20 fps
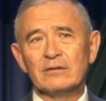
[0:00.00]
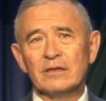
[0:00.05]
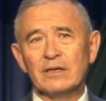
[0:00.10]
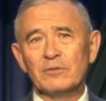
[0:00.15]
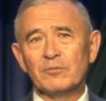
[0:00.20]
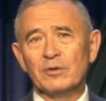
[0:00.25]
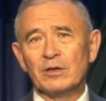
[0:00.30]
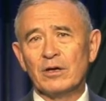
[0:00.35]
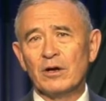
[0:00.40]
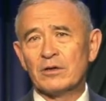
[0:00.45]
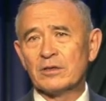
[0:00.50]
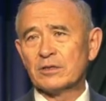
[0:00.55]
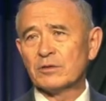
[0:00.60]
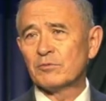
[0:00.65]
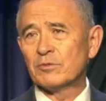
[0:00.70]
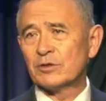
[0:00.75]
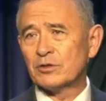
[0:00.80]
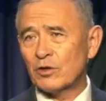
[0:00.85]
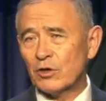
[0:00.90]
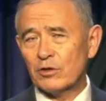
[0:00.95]
and we ought to
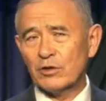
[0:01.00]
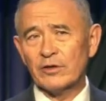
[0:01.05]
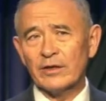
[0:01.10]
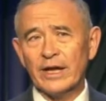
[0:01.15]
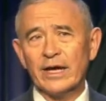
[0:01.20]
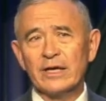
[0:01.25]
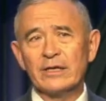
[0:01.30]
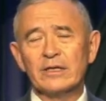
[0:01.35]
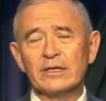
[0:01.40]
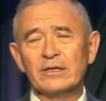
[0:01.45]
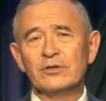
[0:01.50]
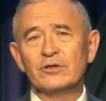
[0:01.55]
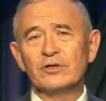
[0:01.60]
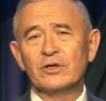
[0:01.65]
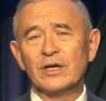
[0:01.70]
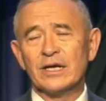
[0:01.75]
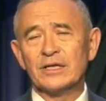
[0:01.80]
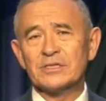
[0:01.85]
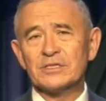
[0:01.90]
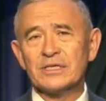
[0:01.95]
return to that in the
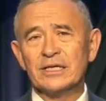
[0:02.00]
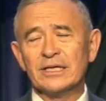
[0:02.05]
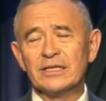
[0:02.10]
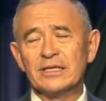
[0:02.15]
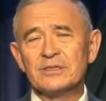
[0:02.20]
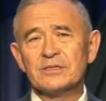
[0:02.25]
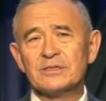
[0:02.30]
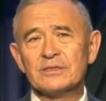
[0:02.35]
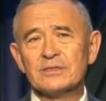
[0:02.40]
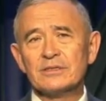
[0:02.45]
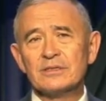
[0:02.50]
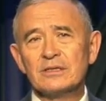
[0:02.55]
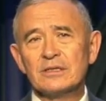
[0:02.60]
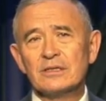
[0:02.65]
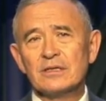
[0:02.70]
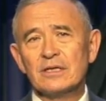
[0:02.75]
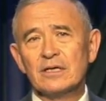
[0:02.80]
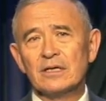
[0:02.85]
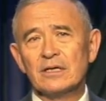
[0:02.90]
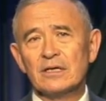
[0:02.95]
United States
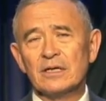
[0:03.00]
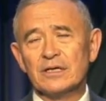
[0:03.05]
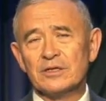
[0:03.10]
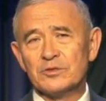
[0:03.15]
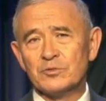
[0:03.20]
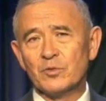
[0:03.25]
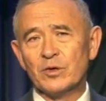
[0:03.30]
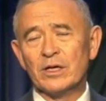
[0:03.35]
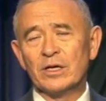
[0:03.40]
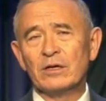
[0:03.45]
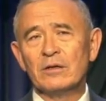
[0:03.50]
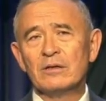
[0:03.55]
uh, as well.